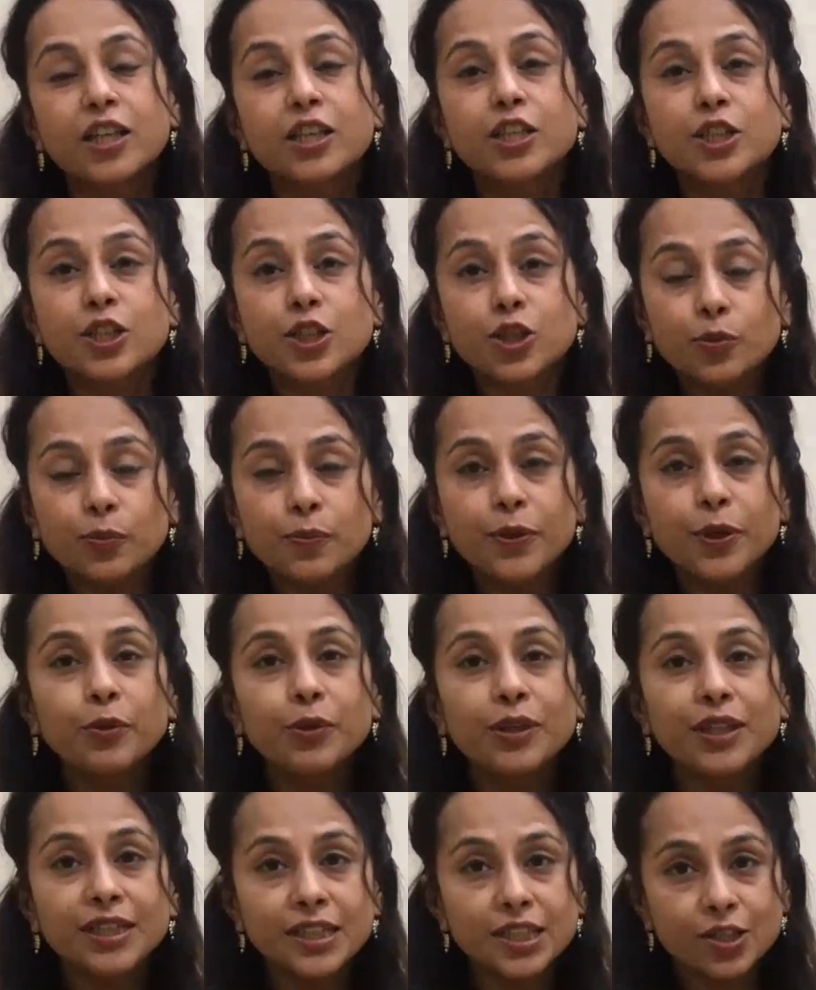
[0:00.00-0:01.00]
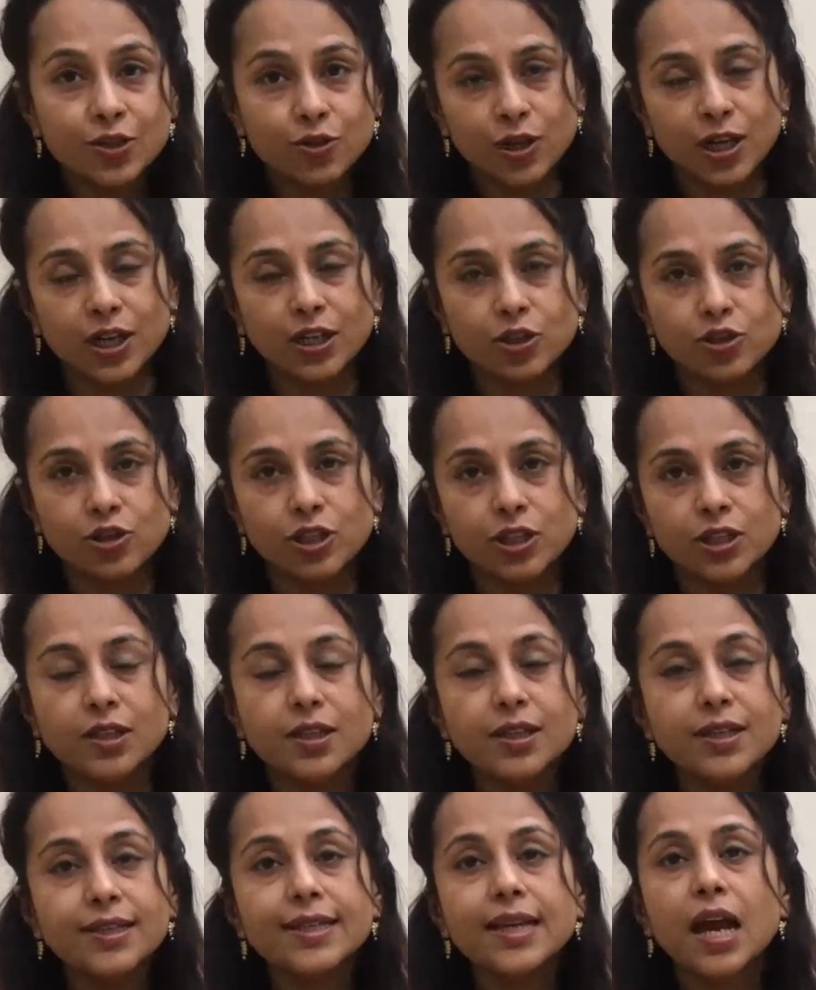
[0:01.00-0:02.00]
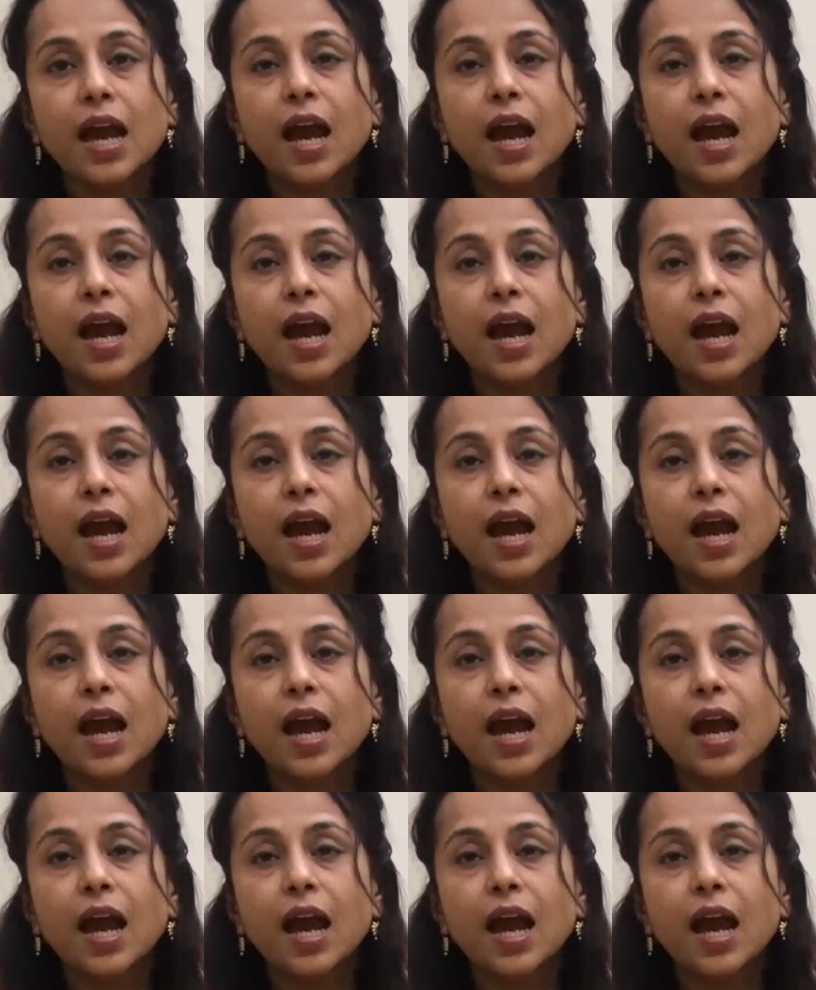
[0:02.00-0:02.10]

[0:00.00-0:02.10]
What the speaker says: tubular structures